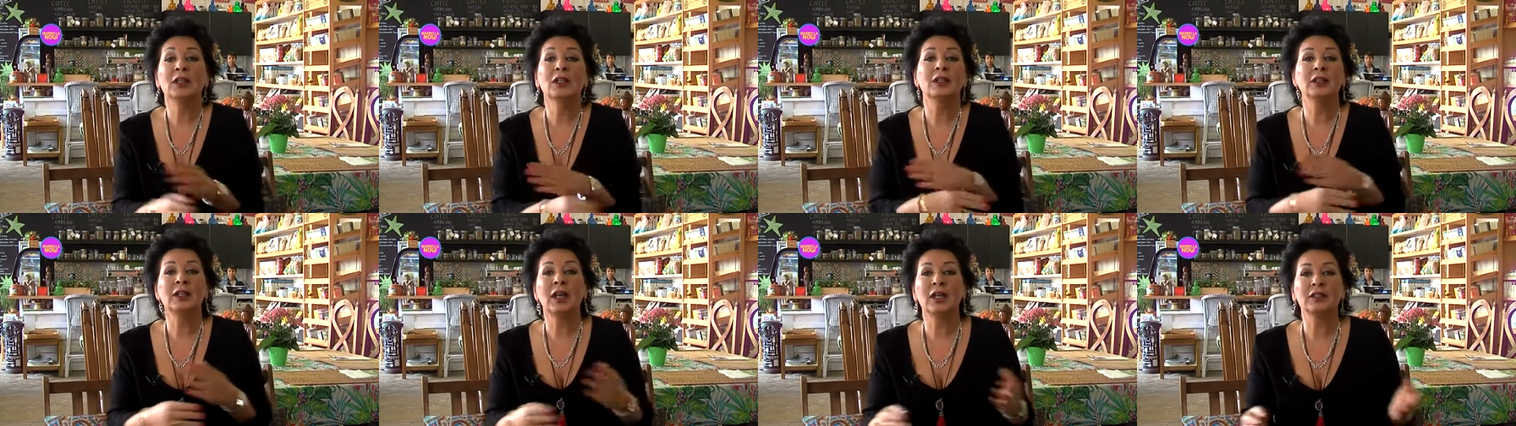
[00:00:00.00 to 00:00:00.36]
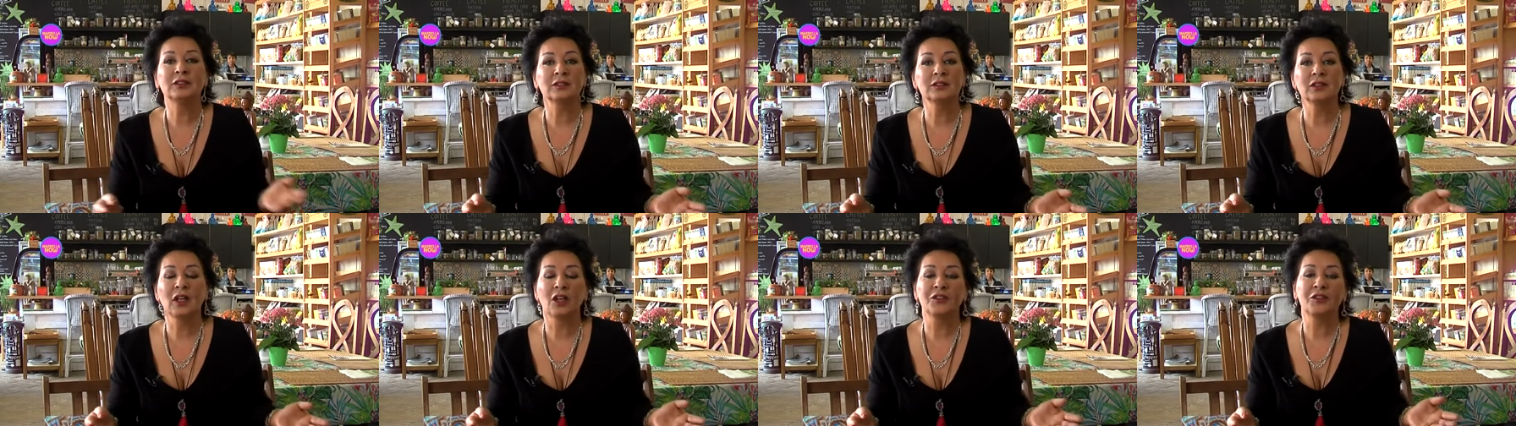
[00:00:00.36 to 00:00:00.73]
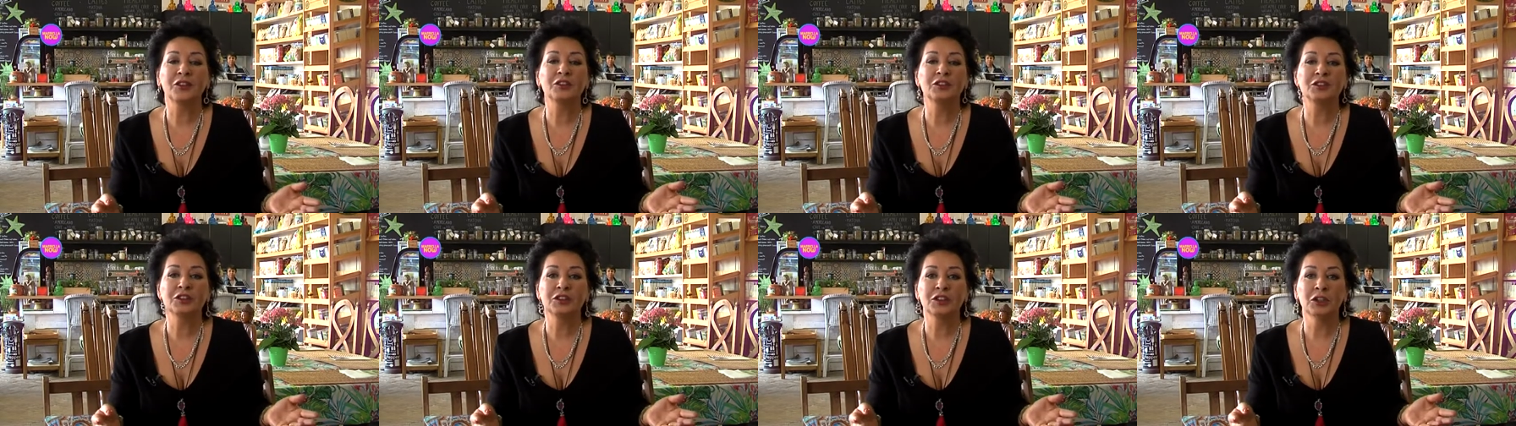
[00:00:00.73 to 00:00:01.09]
and has
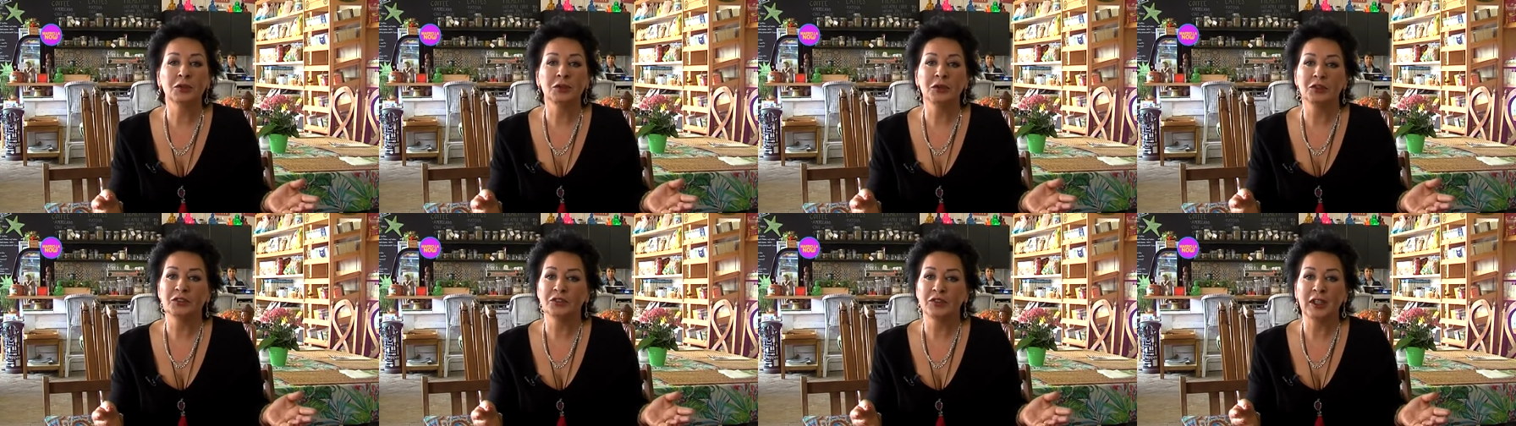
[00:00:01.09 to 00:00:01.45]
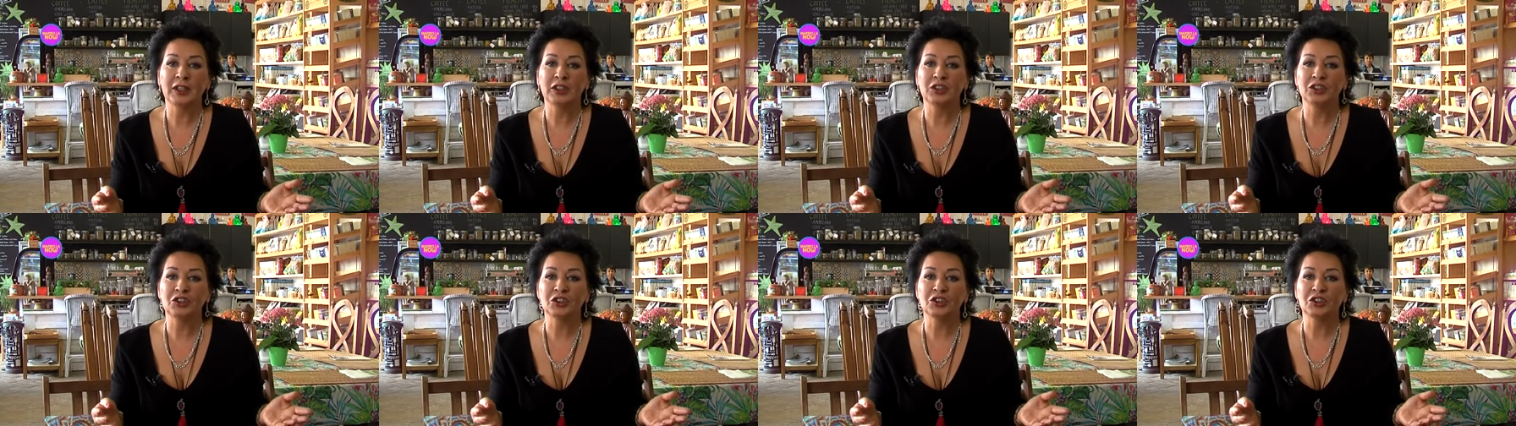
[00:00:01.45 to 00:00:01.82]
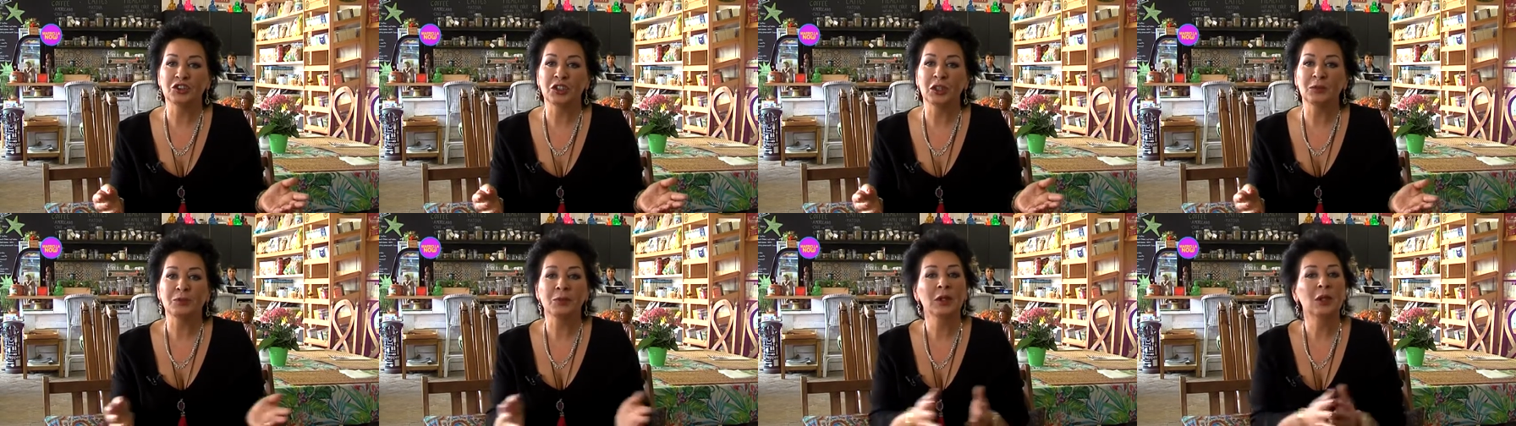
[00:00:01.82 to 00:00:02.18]
nothing to do with the
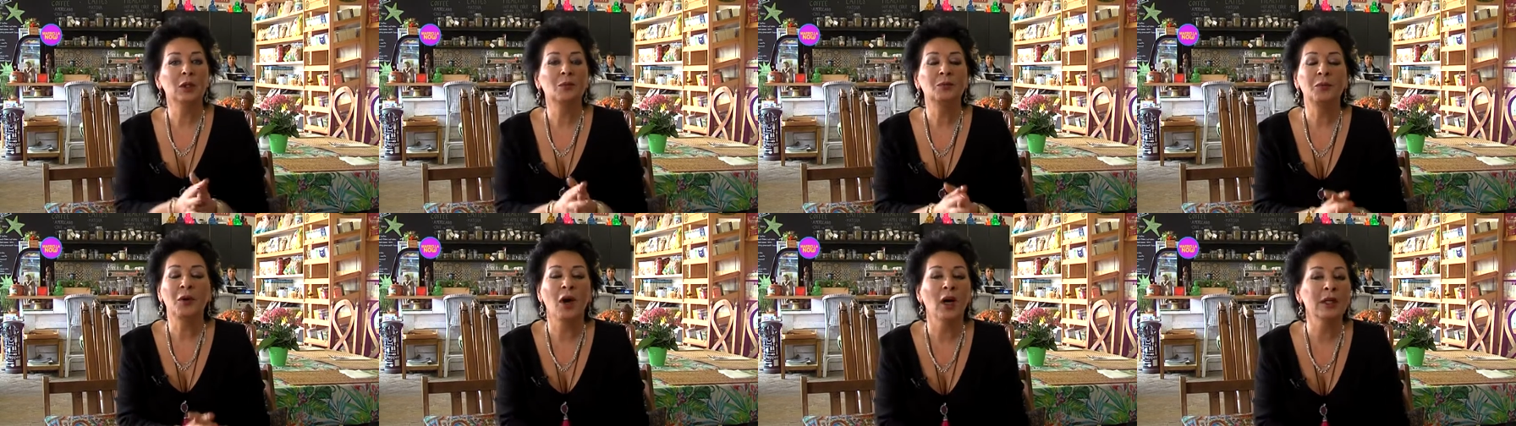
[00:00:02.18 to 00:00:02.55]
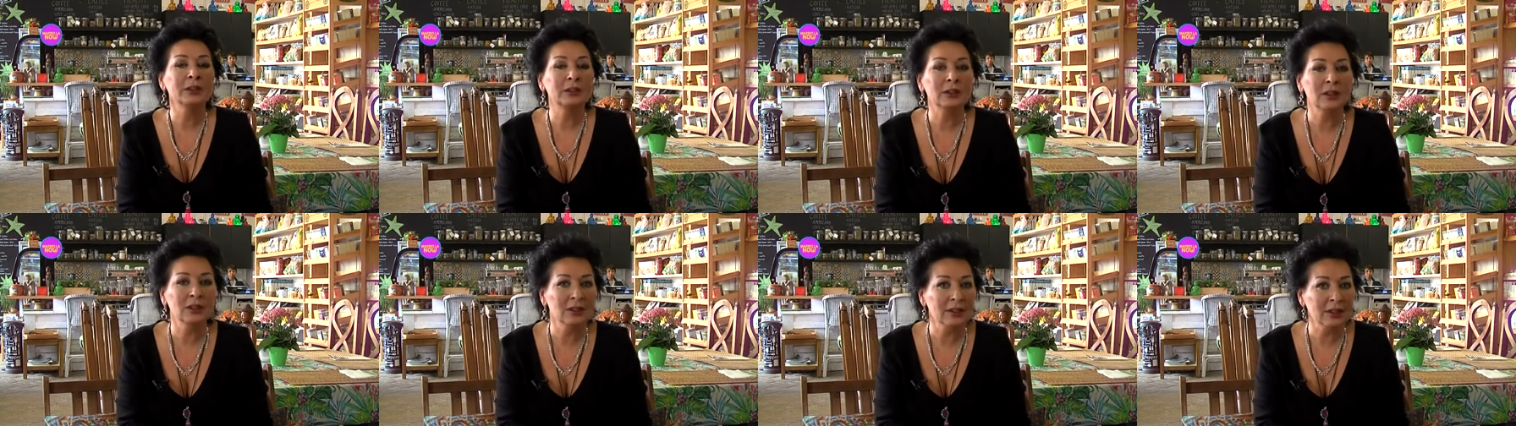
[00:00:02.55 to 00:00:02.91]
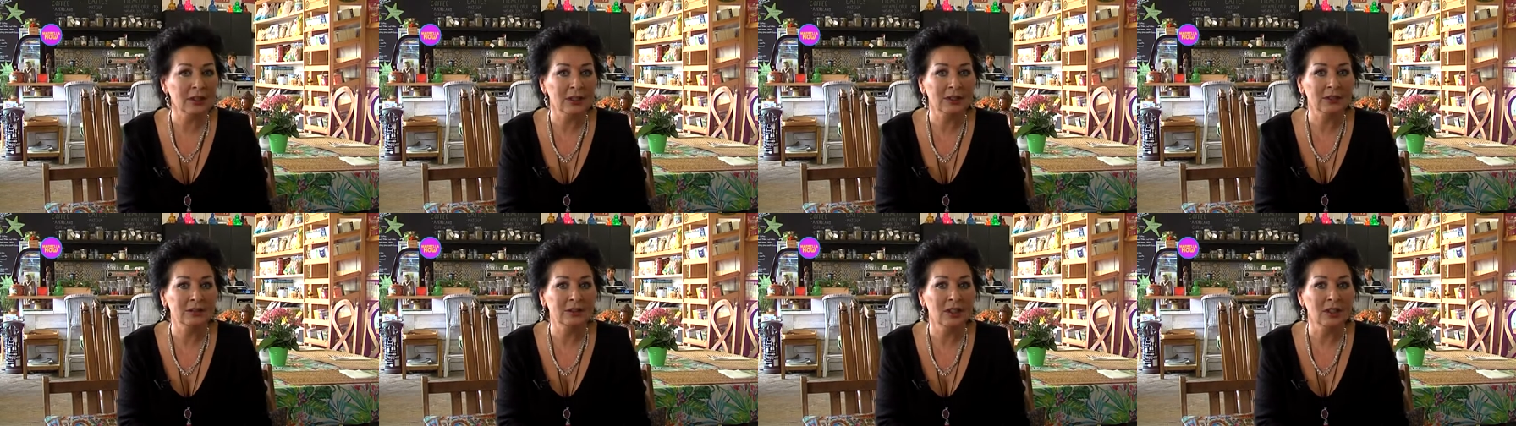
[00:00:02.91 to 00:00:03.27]
relationship. But I don't
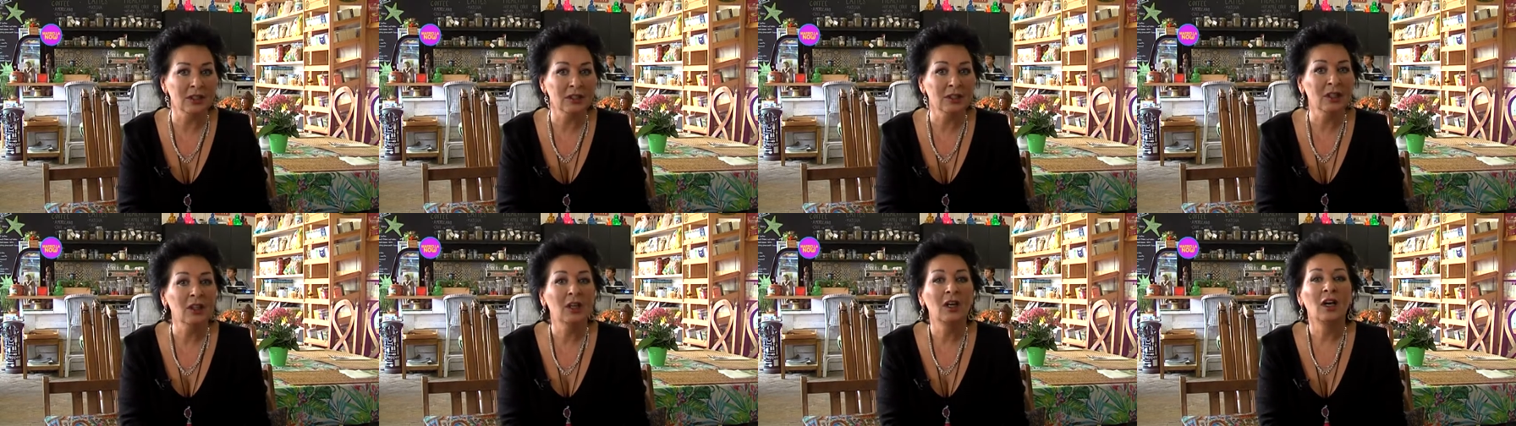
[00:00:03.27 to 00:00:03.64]
think so.